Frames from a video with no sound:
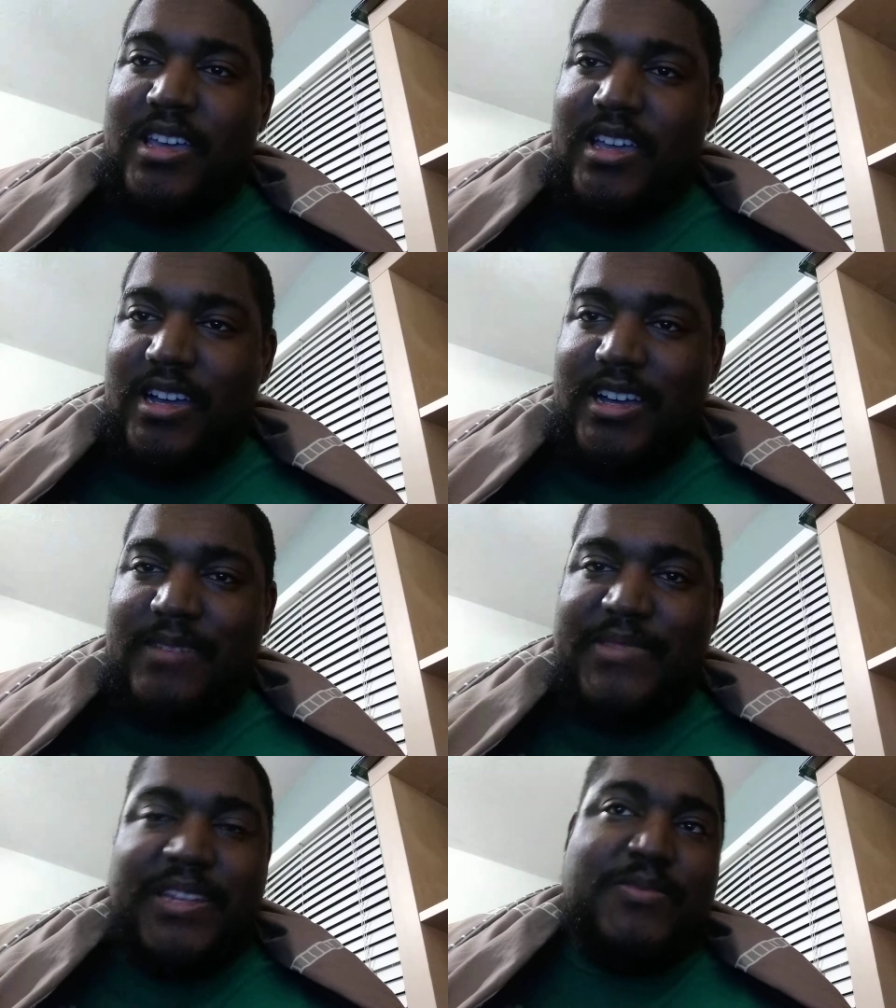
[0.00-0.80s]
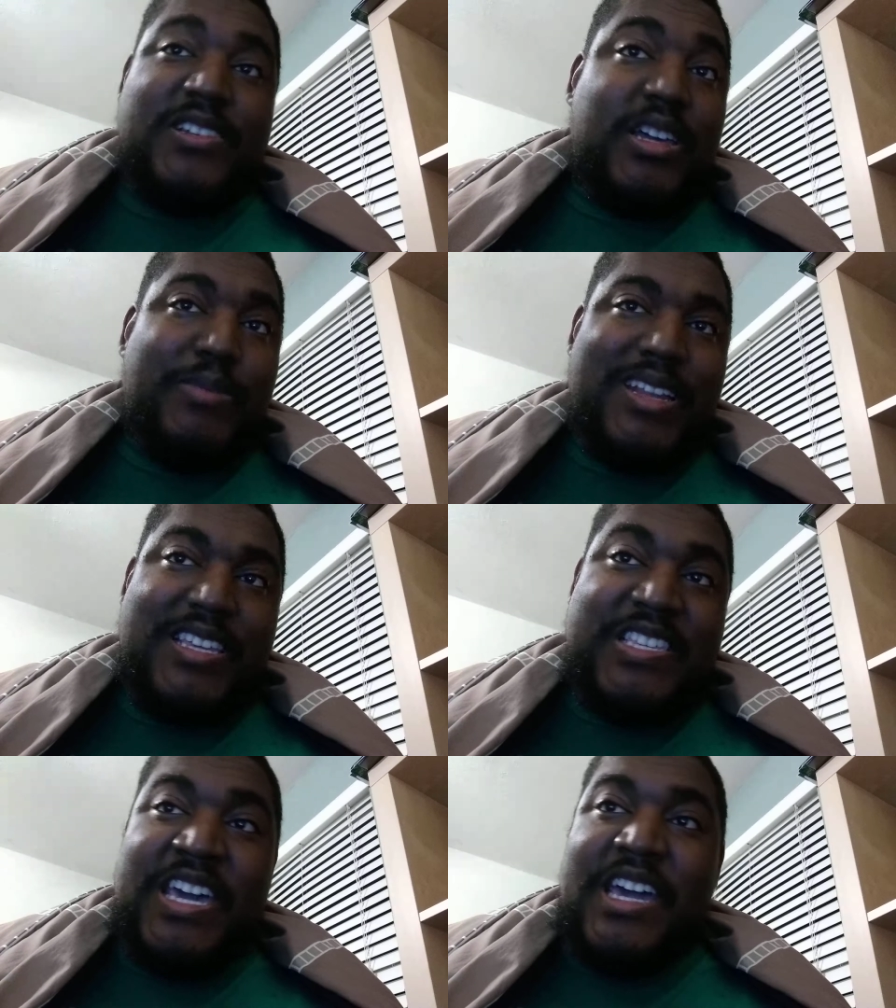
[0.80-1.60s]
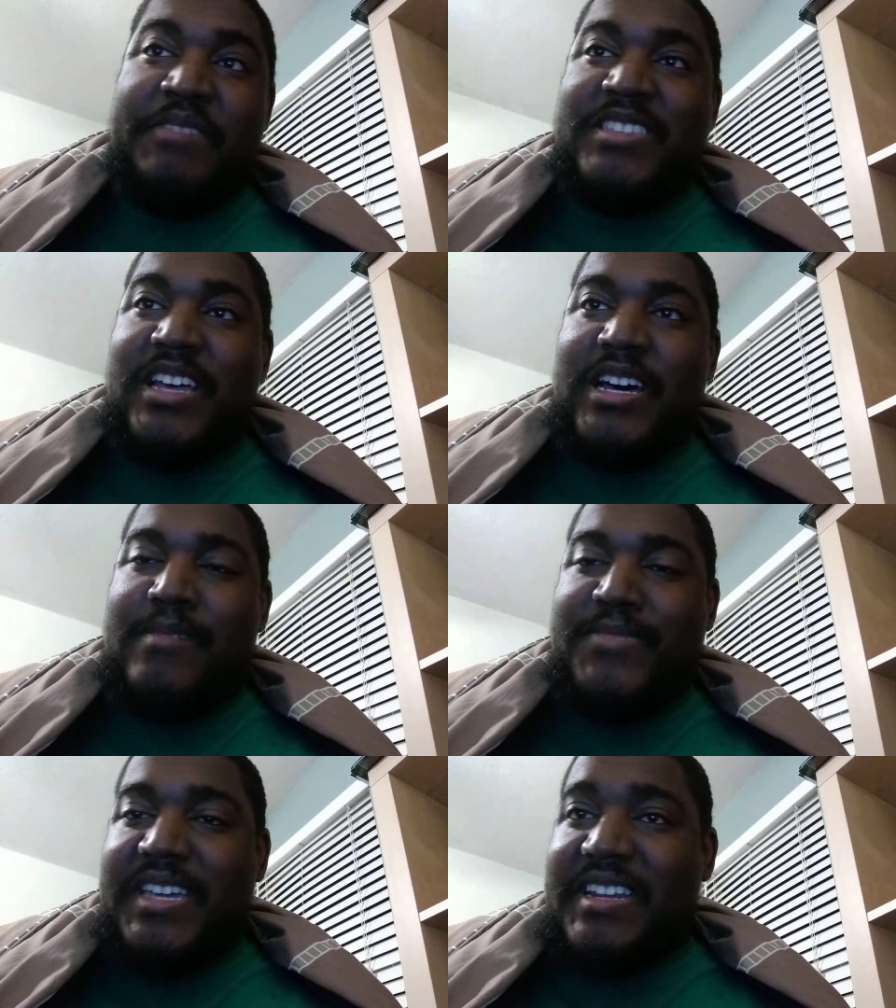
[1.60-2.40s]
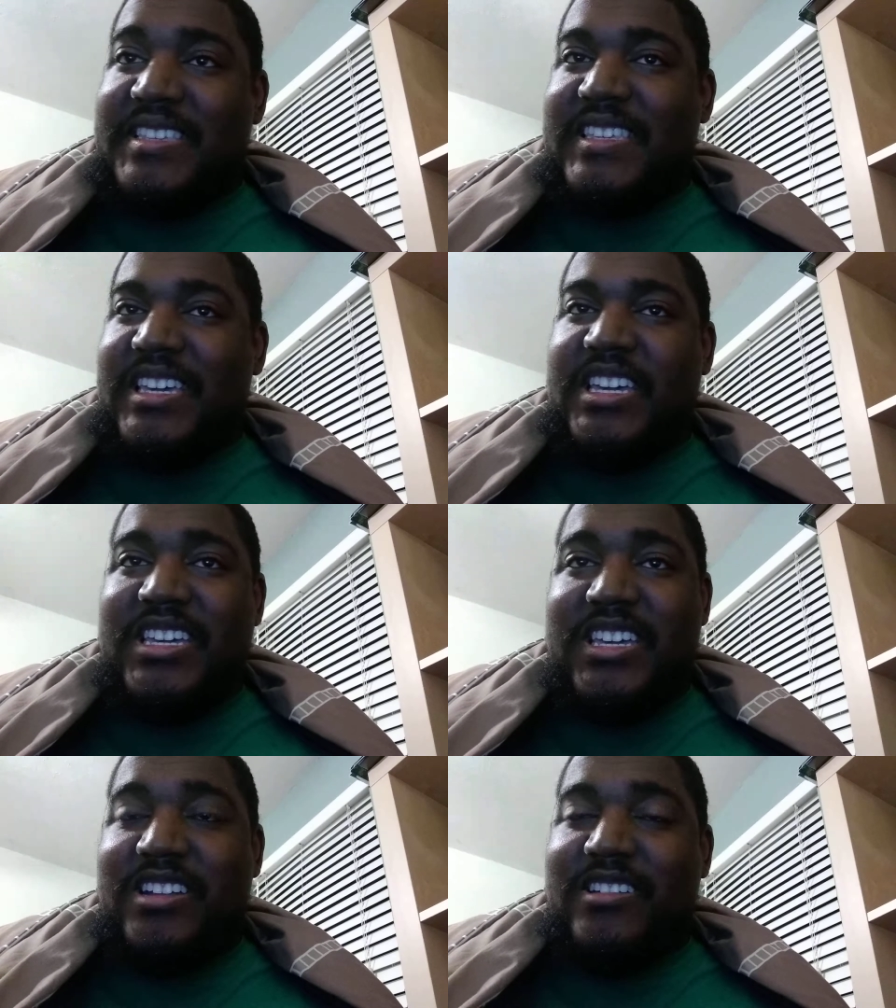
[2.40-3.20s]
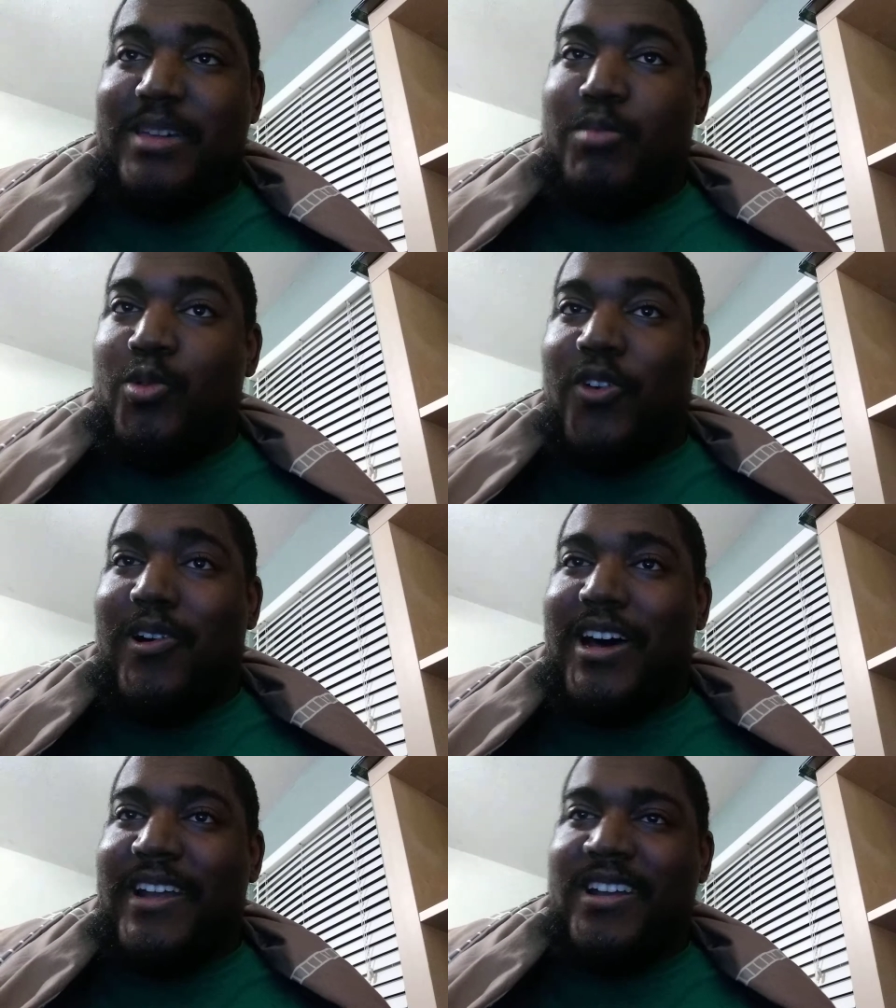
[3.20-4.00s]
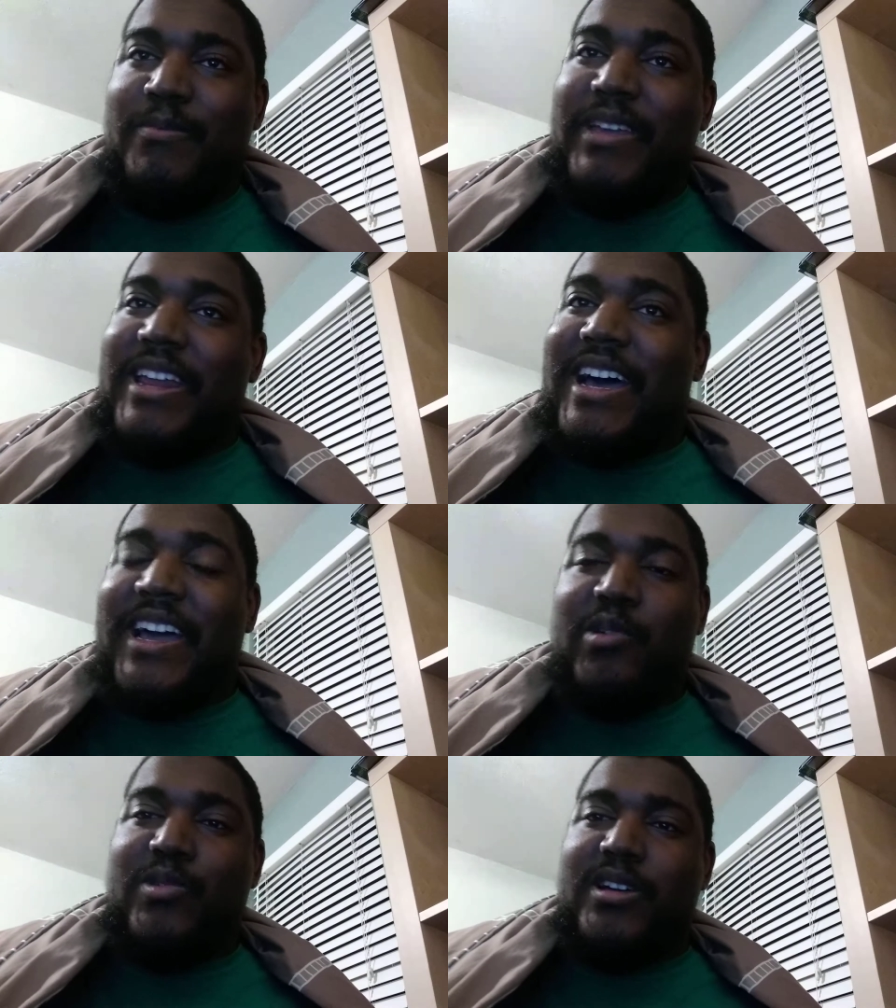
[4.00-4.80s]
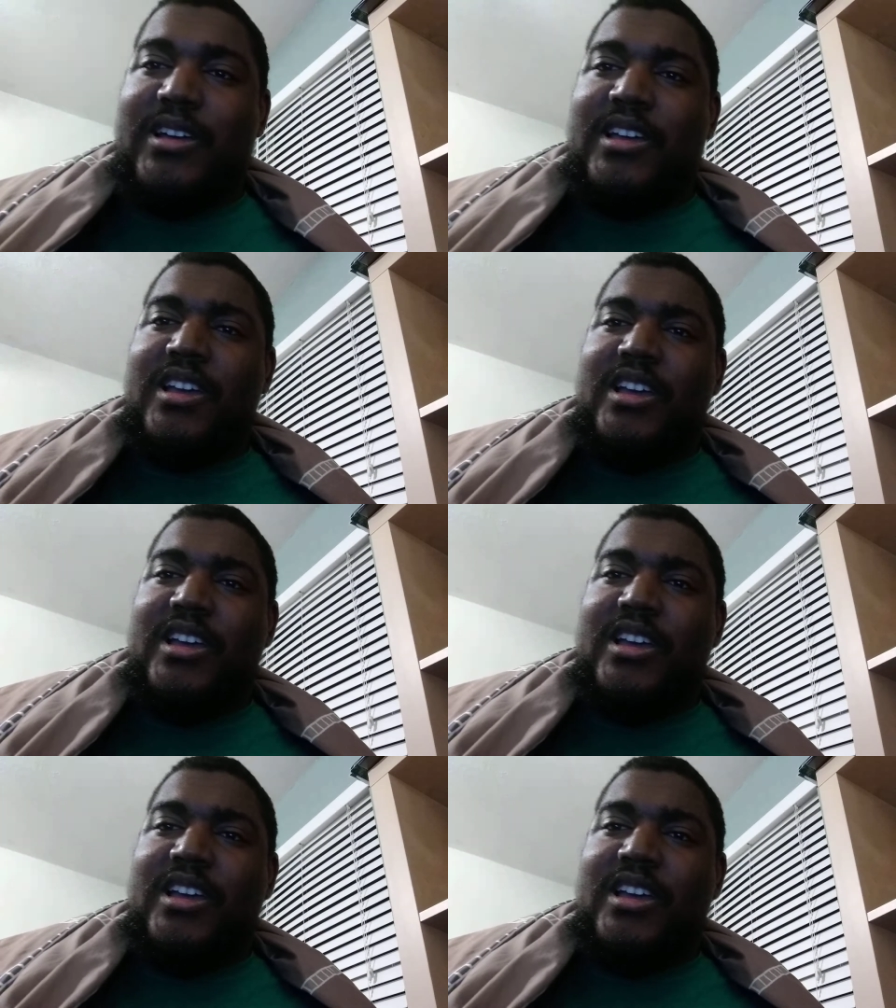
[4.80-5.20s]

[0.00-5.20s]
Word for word: Um, and I'm talking about these games. Um, Tennessee, you know, they move on. They beat Iowa.